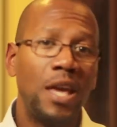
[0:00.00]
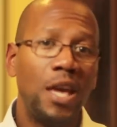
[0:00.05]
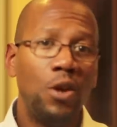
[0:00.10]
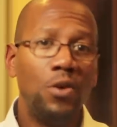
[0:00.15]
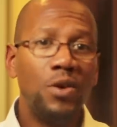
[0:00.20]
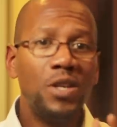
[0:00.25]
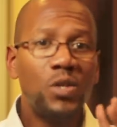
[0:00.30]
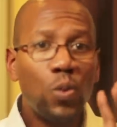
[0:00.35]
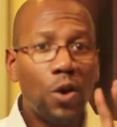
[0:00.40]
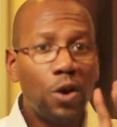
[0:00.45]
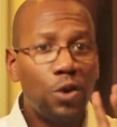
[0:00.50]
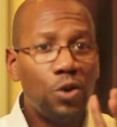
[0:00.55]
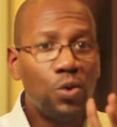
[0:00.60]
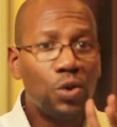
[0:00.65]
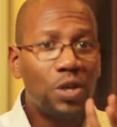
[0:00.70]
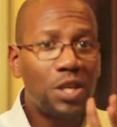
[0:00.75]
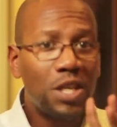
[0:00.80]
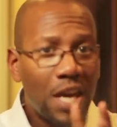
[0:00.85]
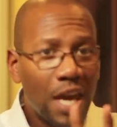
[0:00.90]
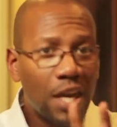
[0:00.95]
Here is where
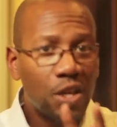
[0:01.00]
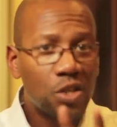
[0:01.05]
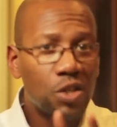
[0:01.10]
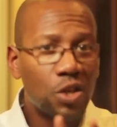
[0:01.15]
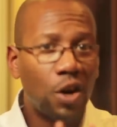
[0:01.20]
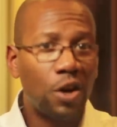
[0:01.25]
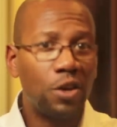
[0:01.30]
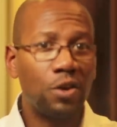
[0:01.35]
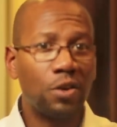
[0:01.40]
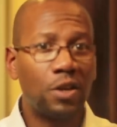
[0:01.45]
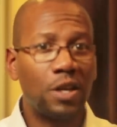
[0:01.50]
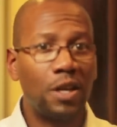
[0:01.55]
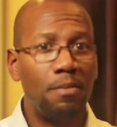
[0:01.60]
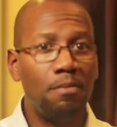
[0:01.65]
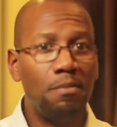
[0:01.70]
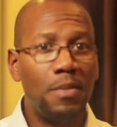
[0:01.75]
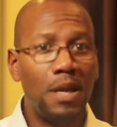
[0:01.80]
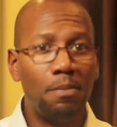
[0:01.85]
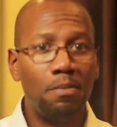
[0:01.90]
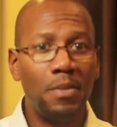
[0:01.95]
you kickstart your
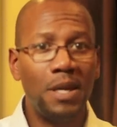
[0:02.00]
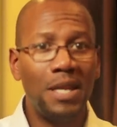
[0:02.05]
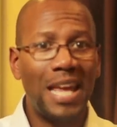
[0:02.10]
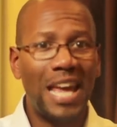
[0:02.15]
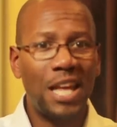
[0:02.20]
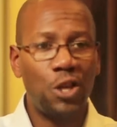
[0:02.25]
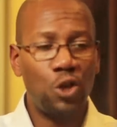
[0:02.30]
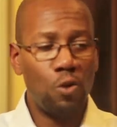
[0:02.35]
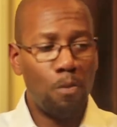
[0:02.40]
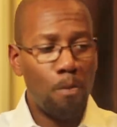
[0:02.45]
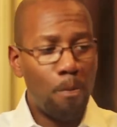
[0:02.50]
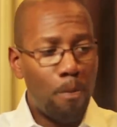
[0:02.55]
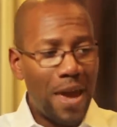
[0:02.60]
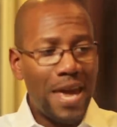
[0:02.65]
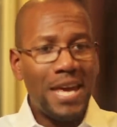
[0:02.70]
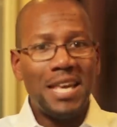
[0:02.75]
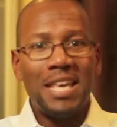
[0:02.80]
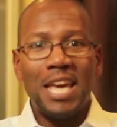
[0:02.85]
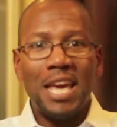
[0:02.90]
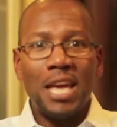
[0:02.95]
commitment and you
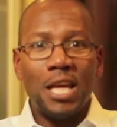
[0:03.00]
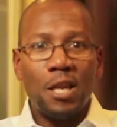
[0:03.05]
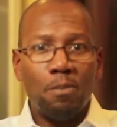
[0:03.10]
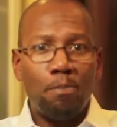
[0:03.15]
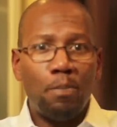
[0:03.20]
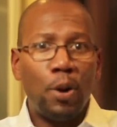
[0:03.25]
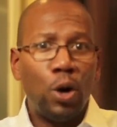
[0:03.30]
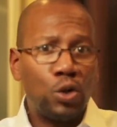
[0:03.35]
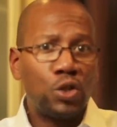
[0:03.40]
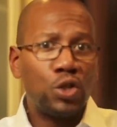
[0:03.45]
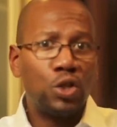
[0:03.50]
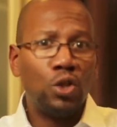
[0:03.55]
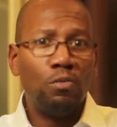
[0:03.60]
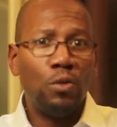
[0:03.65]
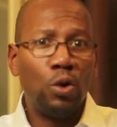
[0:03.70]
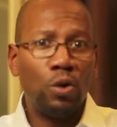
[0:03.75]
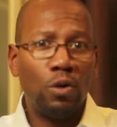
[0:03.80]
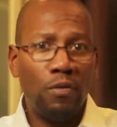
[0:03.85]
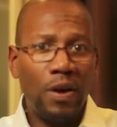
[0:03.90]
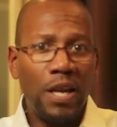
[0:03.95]
bake in personal
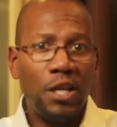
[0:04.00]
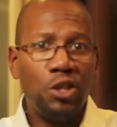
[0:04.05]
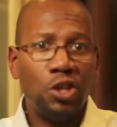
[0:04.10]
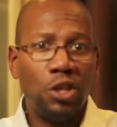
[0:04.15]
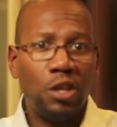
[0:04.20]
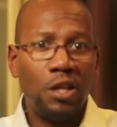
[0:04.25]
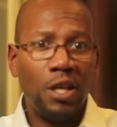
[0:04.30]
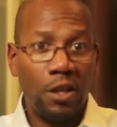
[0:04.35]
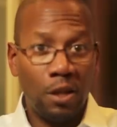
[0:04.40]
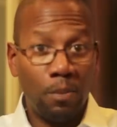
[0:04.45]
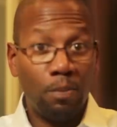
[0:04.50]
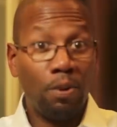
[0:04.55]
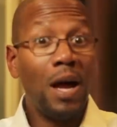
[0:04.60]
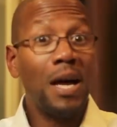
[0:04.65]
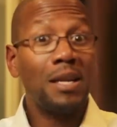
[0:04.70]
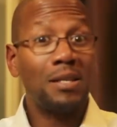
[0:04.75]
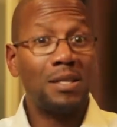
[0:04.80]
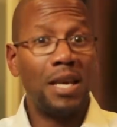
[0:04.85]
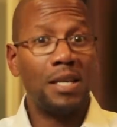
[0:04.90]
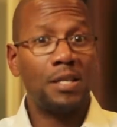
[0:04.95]
motivation in the
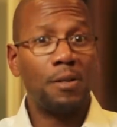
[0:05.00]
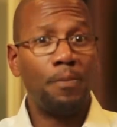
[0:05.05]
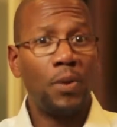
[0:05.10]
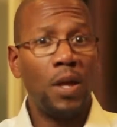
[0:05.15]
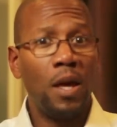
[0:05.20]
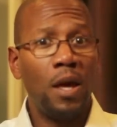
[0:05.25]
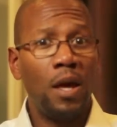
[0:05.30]
process.